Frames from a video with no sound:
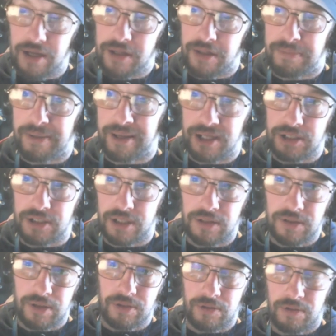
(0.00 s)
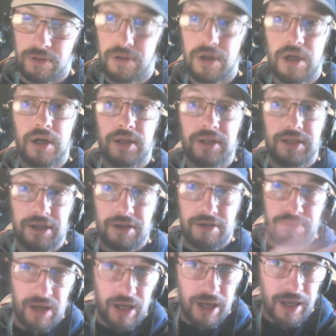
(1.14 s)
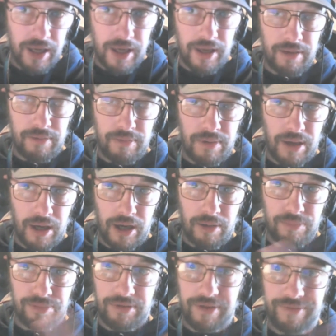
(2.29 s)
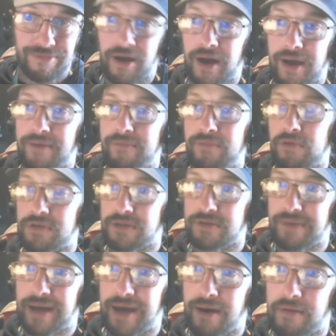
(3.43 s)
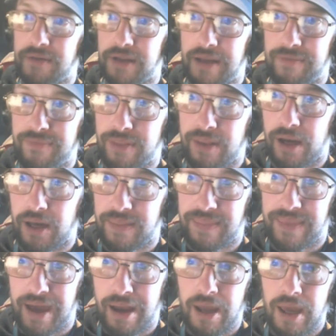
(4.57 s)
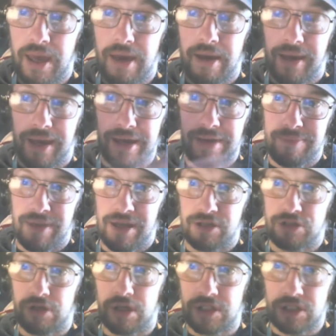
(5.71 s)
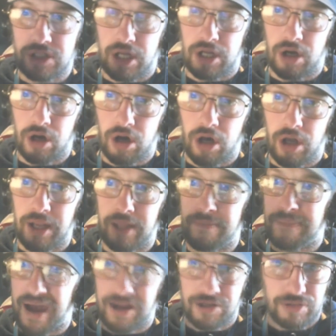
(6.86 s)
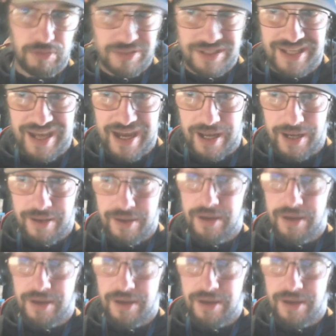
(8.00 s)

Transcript: of the plane, shut the door, did my pre-flight, walked around and everything like that, came in, tried to turn it on, and the battery was dead.